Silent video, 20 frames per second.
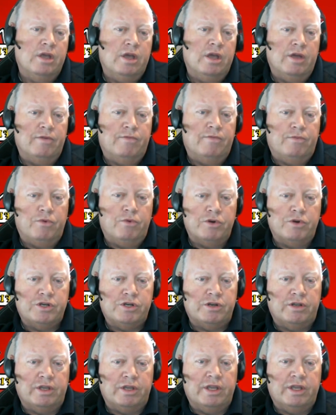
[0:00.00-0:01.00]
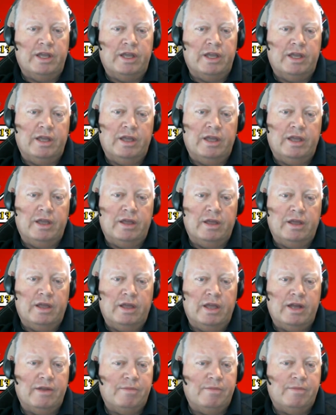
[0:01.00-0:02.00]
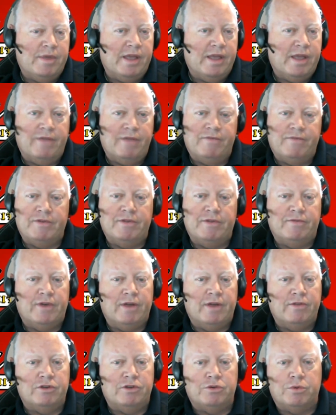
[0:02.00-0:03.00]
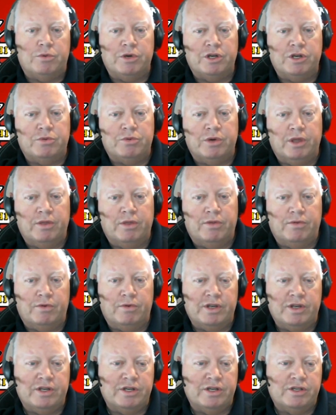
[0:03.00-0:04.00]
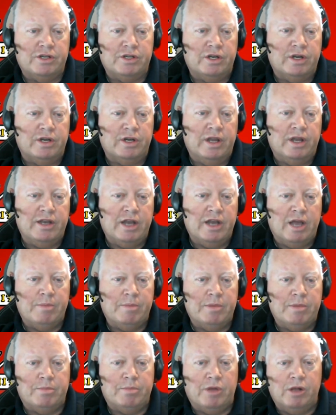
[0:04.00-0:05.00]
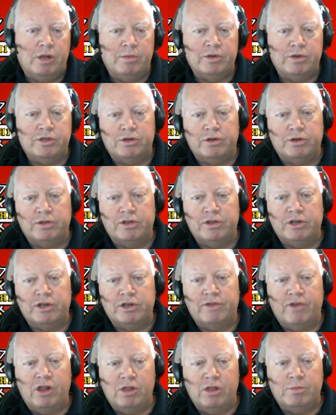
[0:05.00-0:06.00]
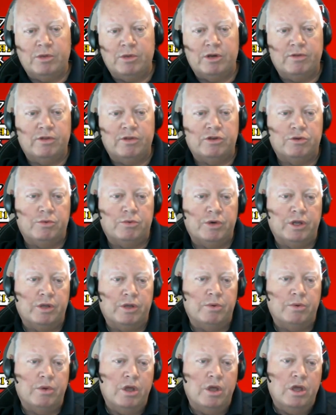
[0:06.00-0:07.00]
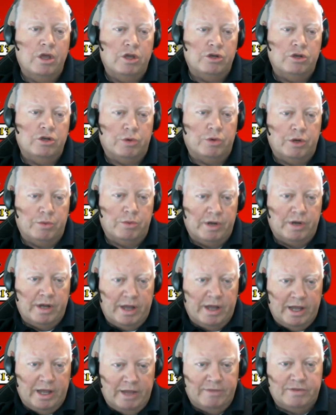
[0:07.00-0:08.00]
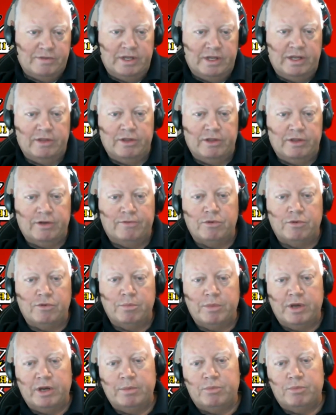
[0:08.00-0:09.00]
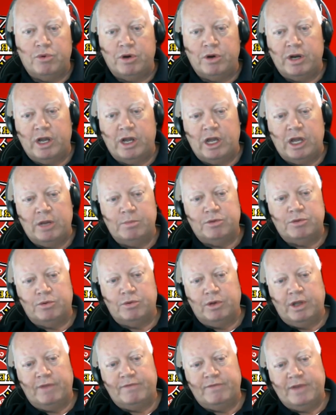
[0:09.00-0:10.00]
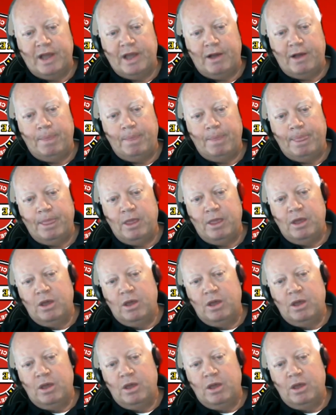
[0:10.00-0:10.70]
Unfortunately, NFPA 855, the 2023 edition, had not been published during the development of the 2021 IFC, and therefore many important items were left out.